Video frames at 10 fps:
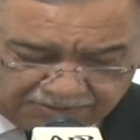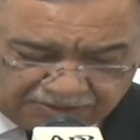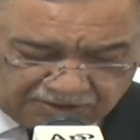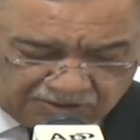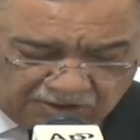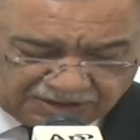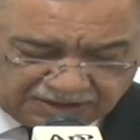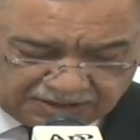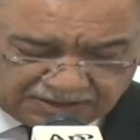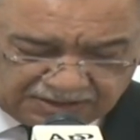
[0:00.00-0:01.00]

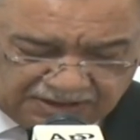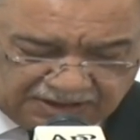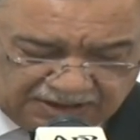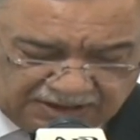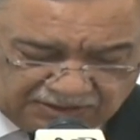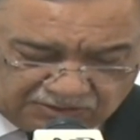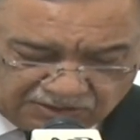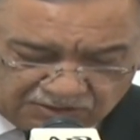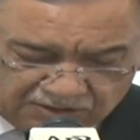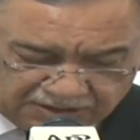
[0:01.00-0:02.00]
causes, and those
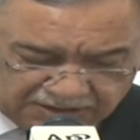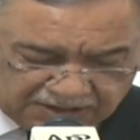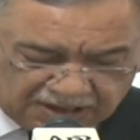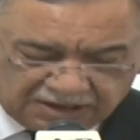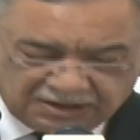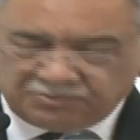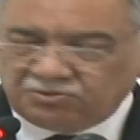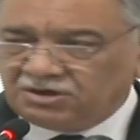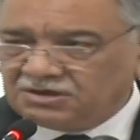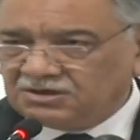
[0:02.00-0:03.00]
causes are either
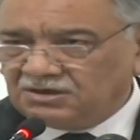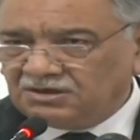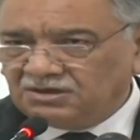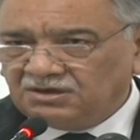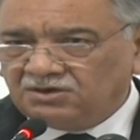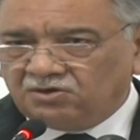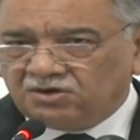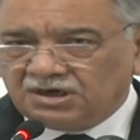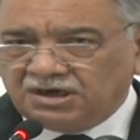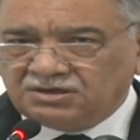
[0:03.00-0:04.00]
political
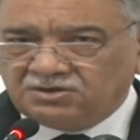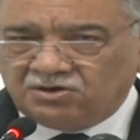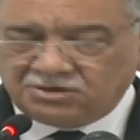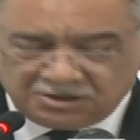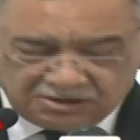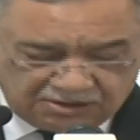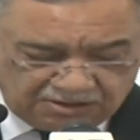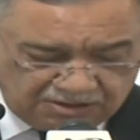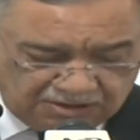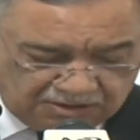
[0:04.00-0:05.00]
or
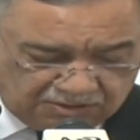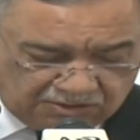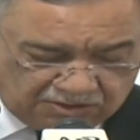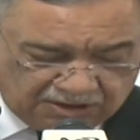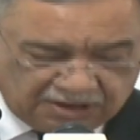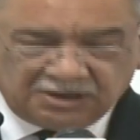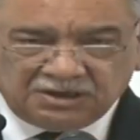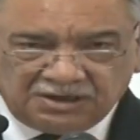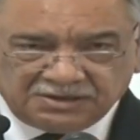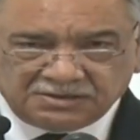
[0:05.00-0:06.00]
ideological or
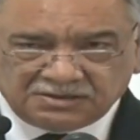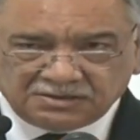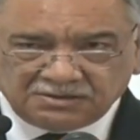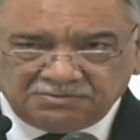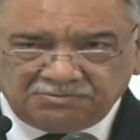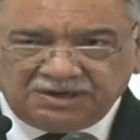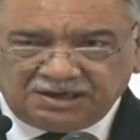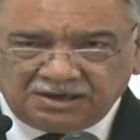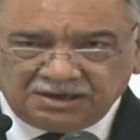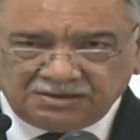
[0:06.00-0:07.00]
religious,
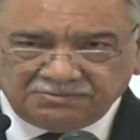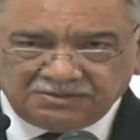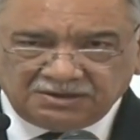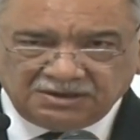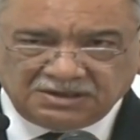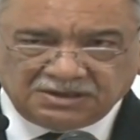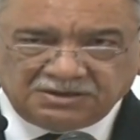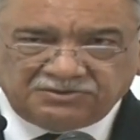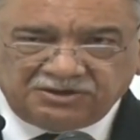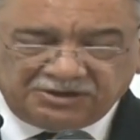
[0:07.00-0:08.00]
mainly. These are the
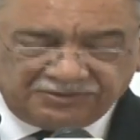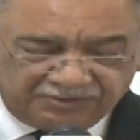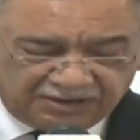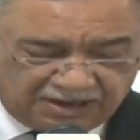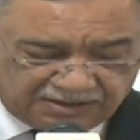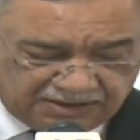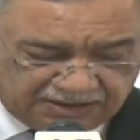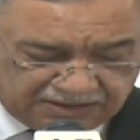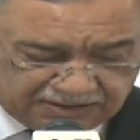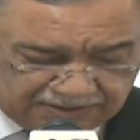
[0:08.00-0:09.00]
three different
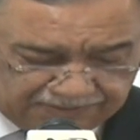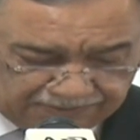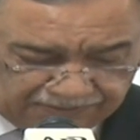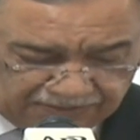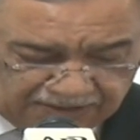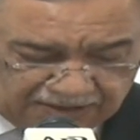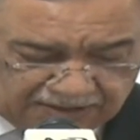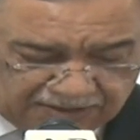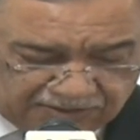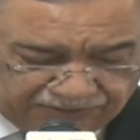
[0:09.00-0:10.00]
categories.
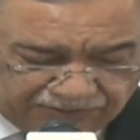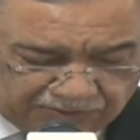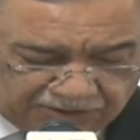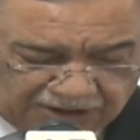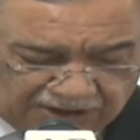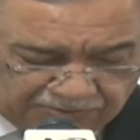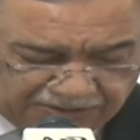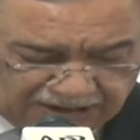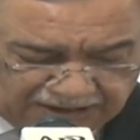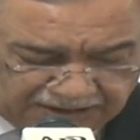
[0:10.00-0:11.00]
So if you allow
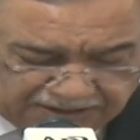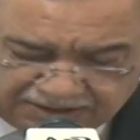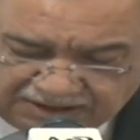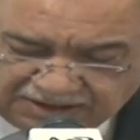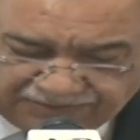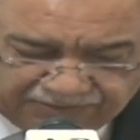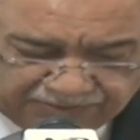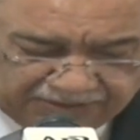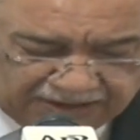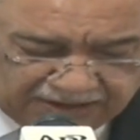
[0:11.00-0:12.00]
me, I'll just read a few
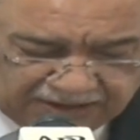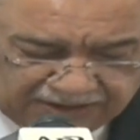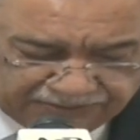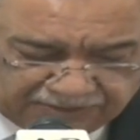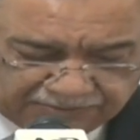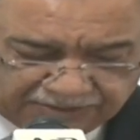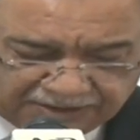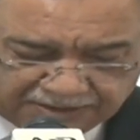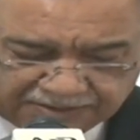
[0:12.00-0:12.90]
paragraphs from this.